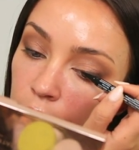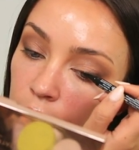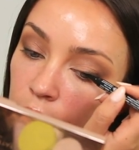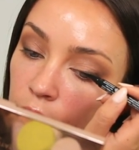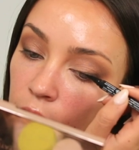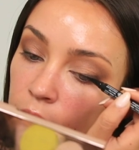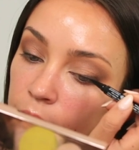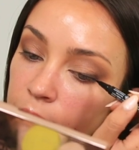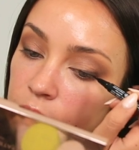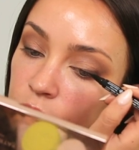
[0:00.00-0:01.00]
I know a lot of
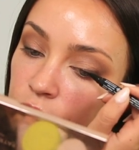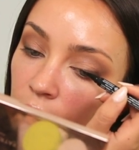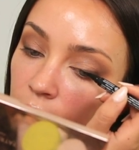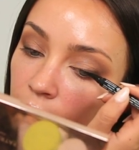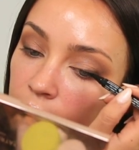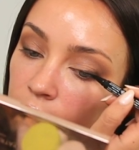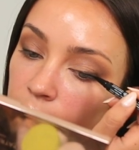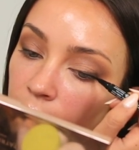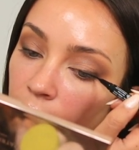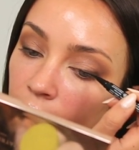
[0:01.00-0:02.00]
people do gel liner,
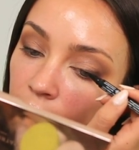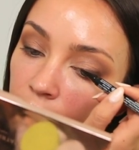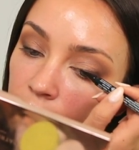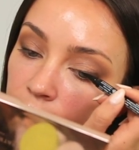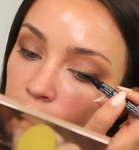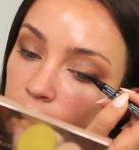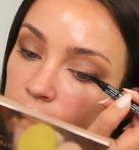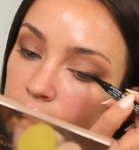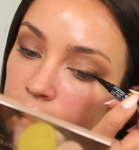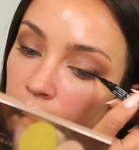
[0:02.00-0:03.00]
but I
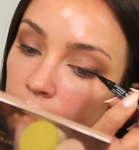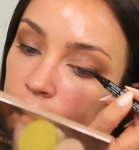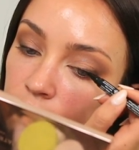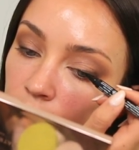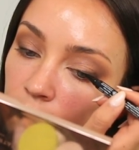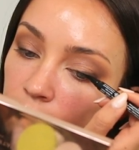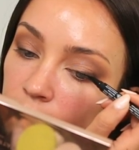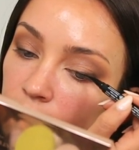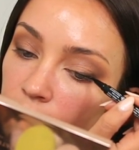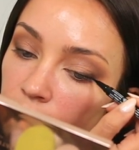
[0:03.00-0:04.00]
suck at gel
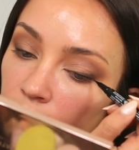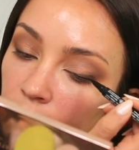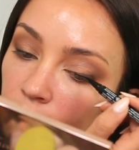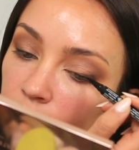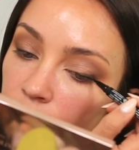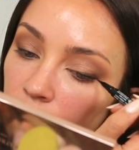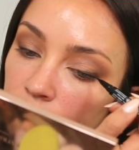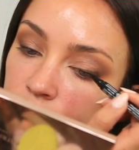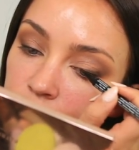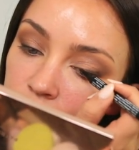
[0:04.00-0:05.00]
liner on a
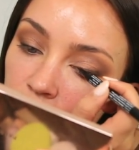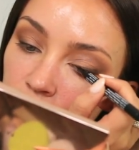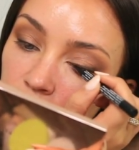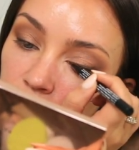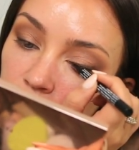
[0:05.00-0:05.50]
brush, so.